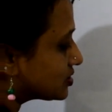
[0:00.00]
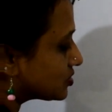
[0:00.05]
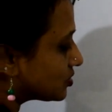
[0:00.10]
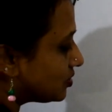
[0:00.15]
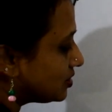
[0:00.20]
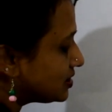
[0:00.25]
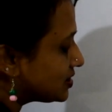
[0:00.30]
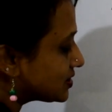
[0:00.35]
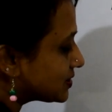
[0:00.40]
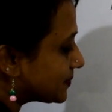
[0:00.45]

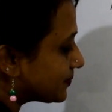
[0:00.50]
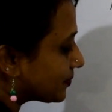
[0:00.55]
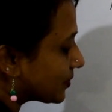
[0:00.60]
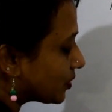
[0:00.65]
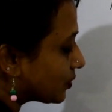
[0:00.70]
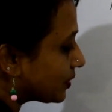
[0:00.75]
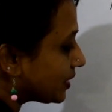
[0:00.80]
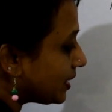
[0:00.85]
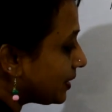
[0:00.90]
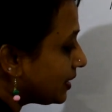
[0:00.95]
salts,
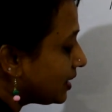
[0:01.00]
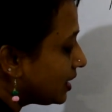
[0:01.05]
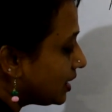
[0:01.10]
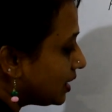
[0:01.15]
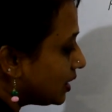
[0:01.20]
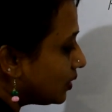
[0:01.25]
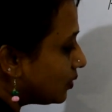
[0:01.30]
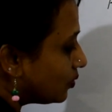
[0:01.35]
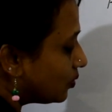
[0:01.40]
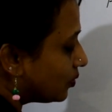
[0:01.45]
okay?
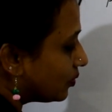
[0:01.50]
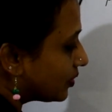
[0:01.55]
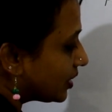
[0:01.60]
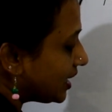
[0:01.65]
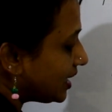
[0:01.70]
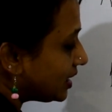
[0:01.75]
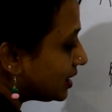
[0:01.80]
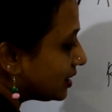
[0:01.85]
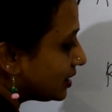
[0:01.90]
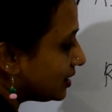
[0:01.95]

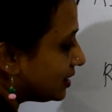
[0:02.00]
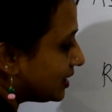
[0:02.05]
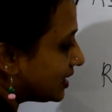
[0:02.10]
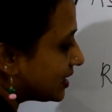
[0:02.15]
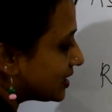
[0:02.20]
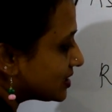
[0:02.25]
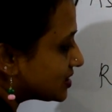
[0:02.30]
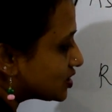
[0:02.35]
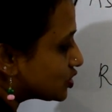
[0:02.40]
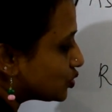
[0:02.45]
Right,
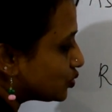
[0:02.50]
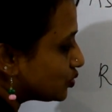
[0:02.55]
let us